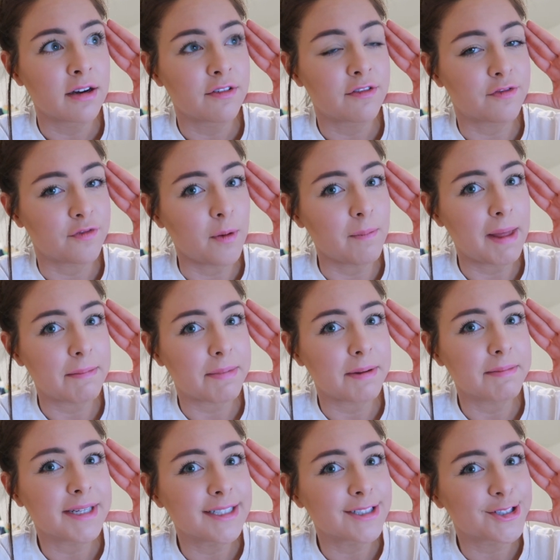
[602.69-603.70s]
from that
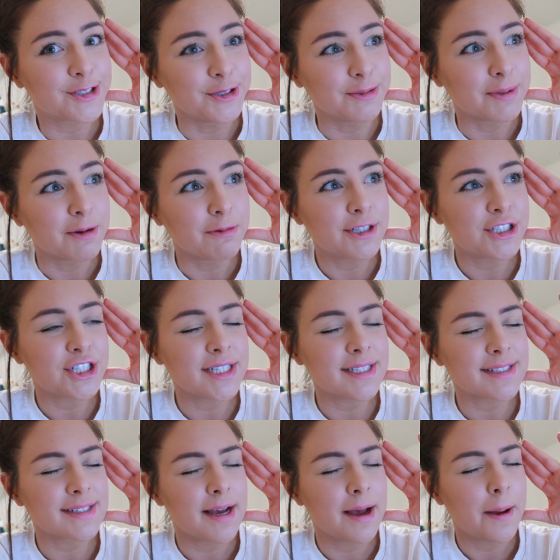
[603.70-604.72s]
pumpkin soup, which
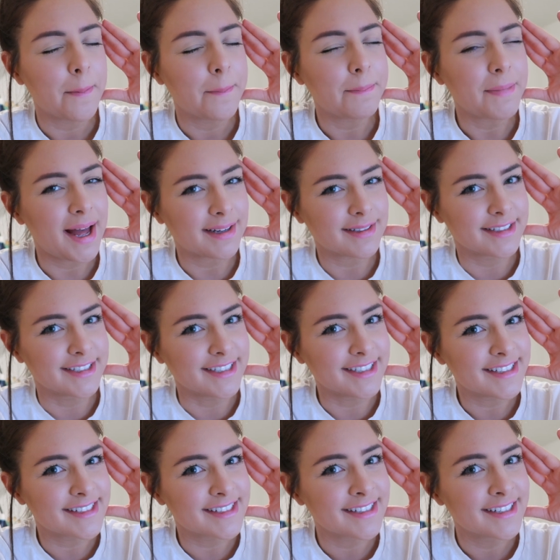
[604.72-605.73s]
is
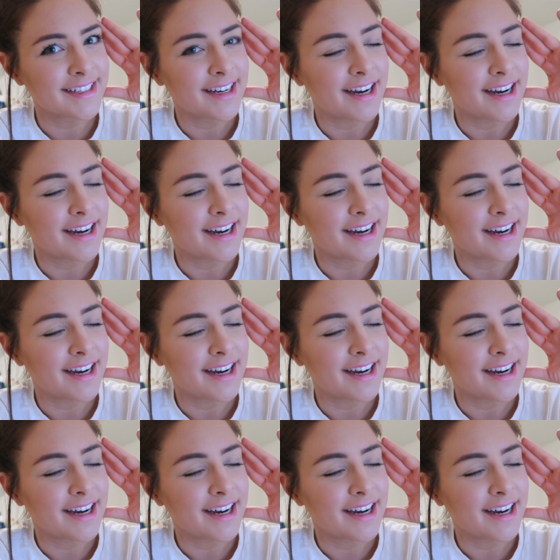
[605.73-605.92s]
madness.